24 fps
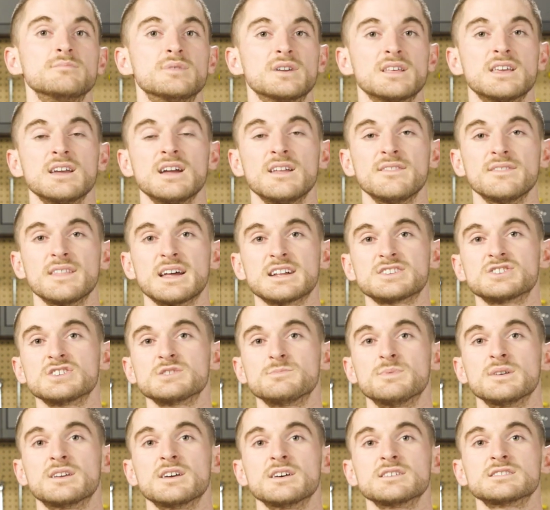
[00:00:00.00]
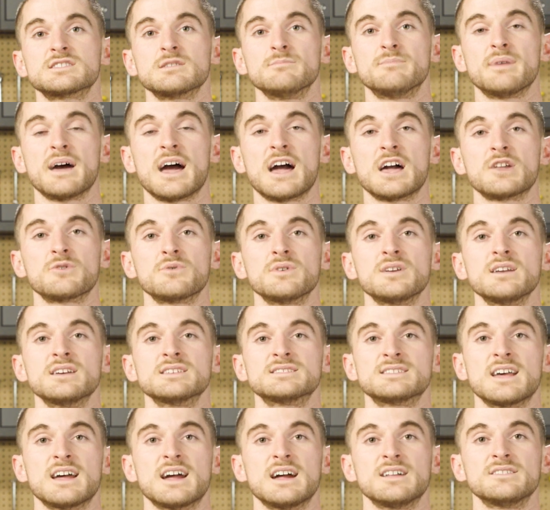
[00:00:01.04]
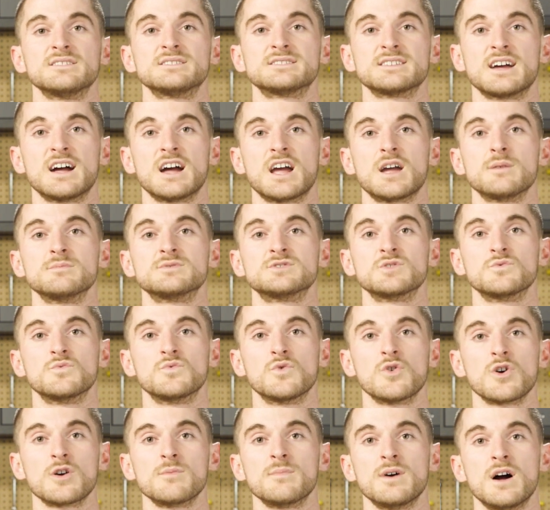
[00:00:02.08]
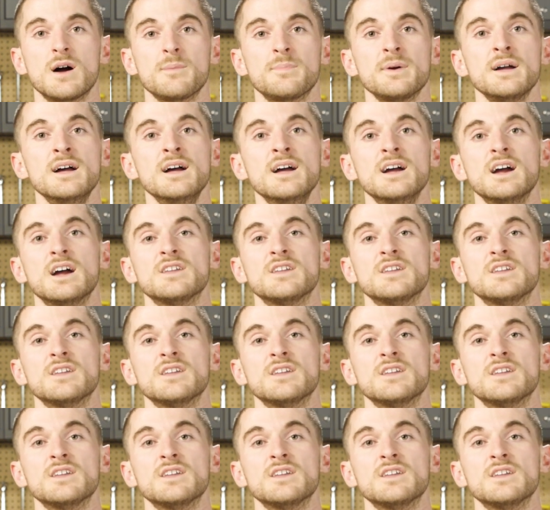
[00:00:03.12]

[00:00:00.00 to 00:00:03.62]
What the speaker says: But again, that's just because the battery has had the time to warm up